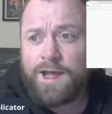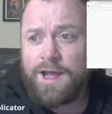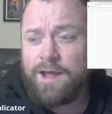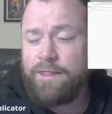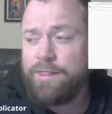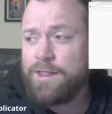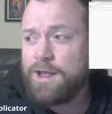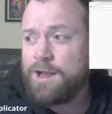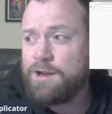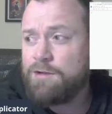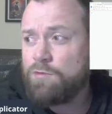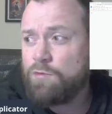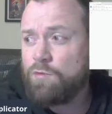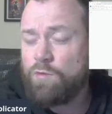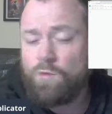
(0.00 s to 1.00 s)
And then
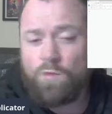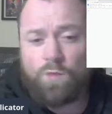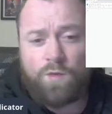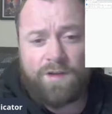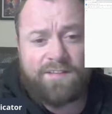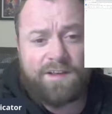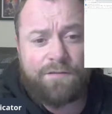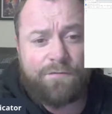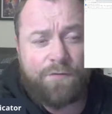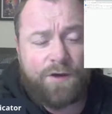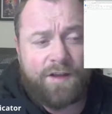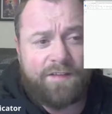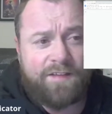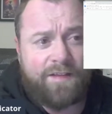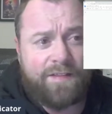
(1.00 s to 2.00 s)
once he
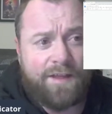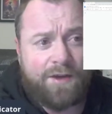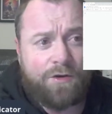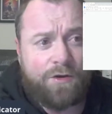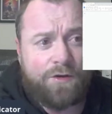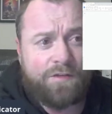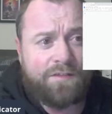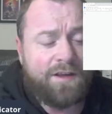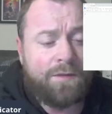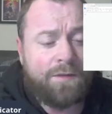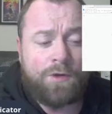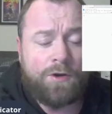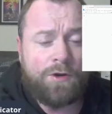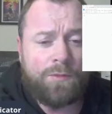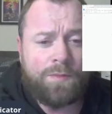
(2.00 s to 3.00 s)
finds out their costs, he
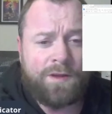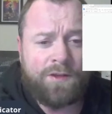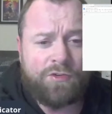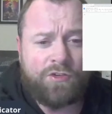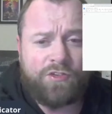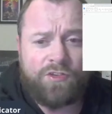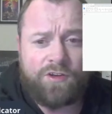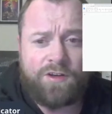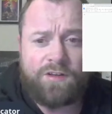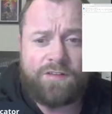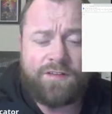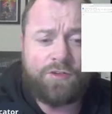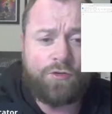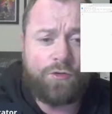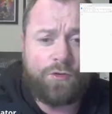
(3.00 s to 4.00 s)
not be interested because
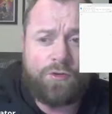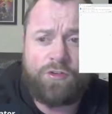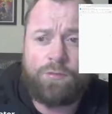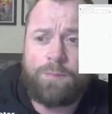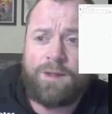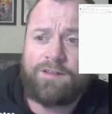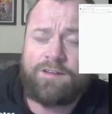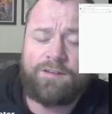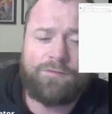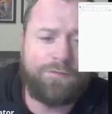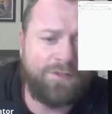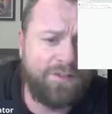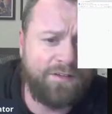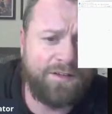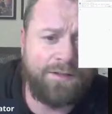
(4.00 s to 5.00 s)
they're too expensive,
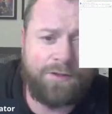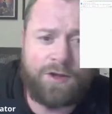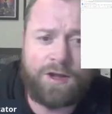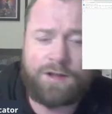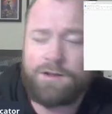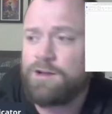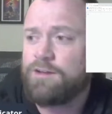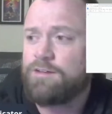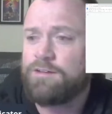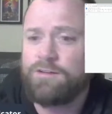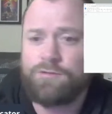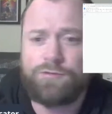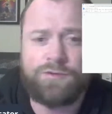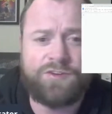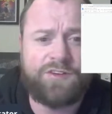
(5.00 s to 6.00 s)
which is unlikely because
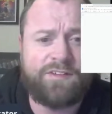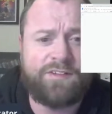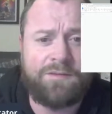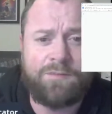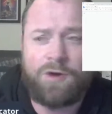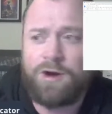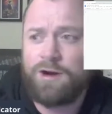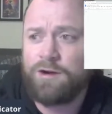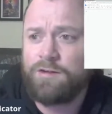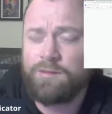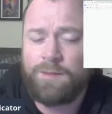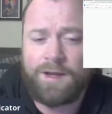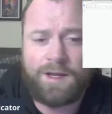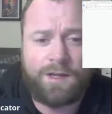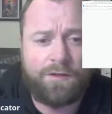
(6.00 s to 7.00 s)
it's Richard C. Meyer and he's
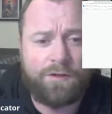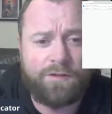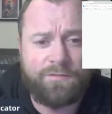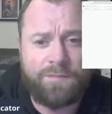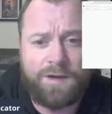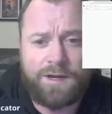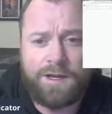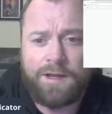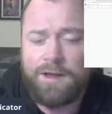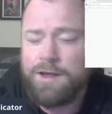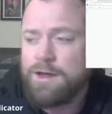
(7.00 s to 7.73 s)
making lots of money.